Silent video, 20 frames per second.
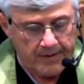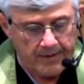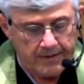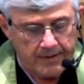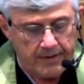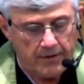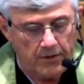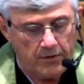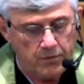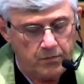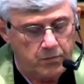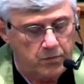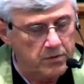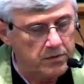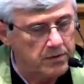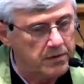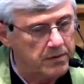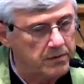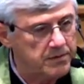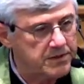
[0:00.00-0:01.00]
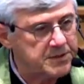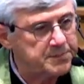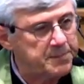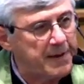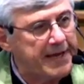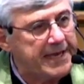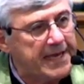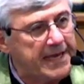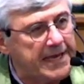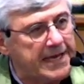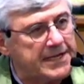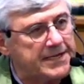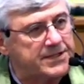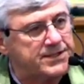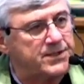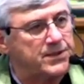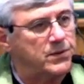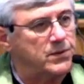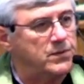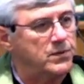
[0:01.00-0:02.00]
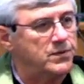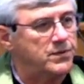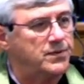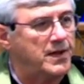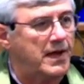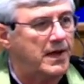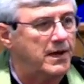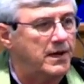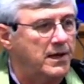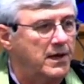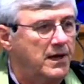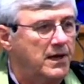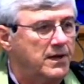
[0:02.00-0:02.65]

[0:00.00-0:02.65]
You know, speaking into the,